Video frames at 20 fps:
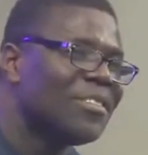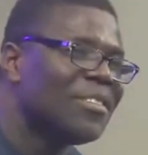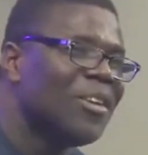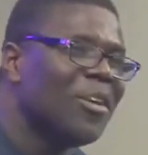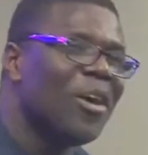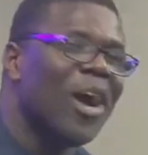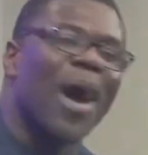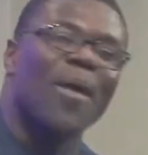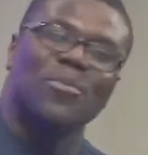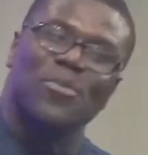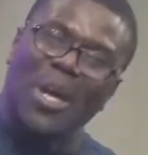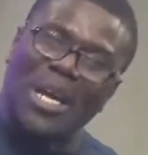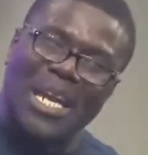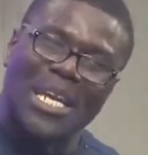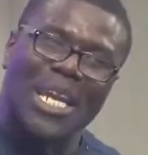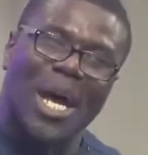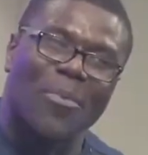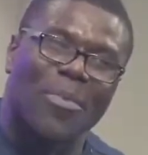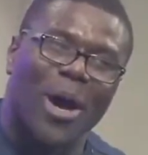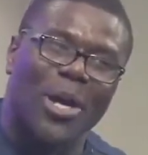I'm
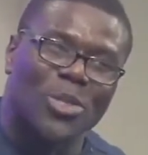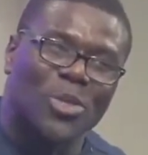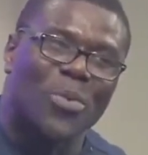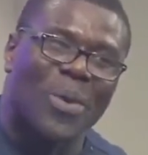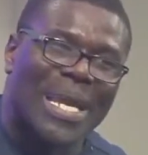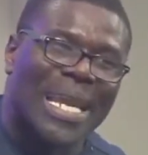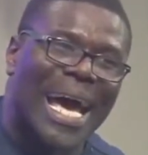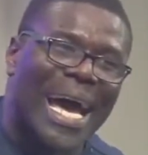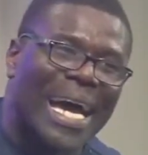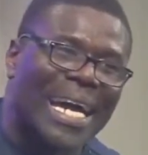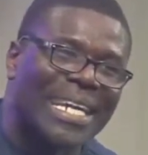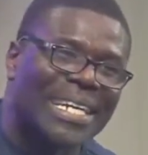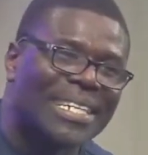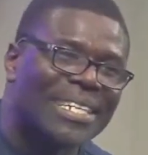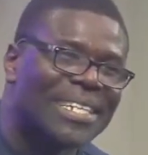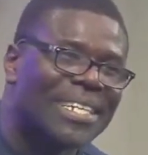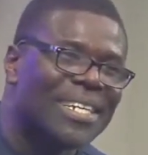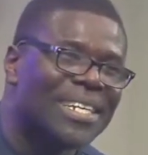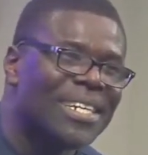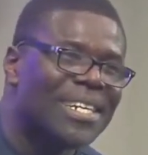talking about you and I.
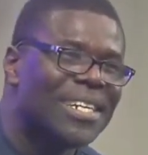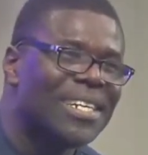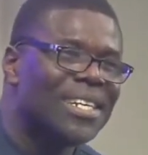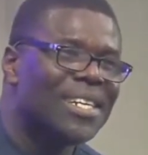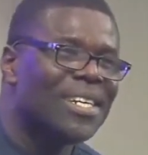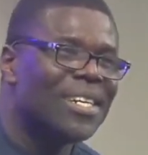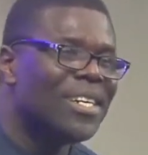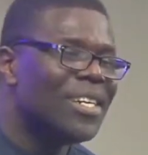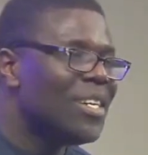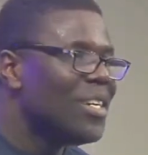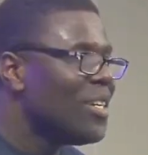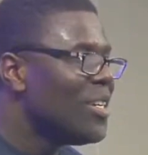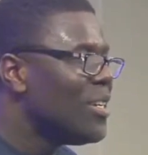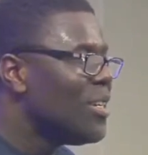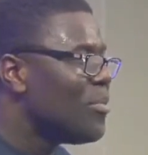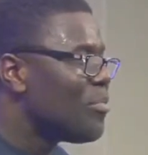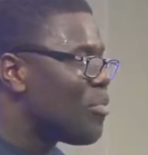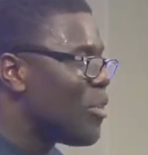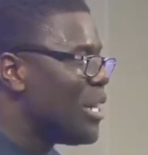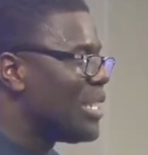
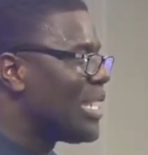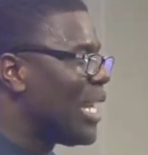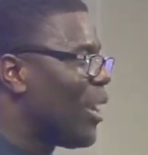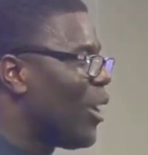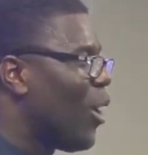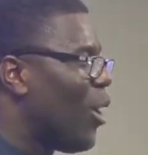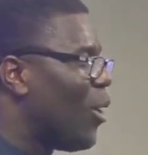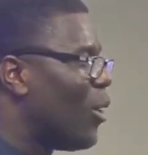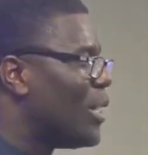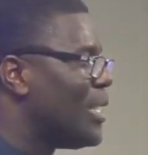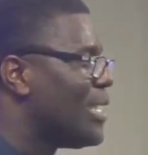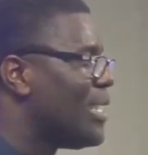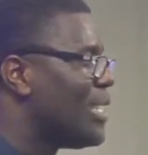Praise the Lord.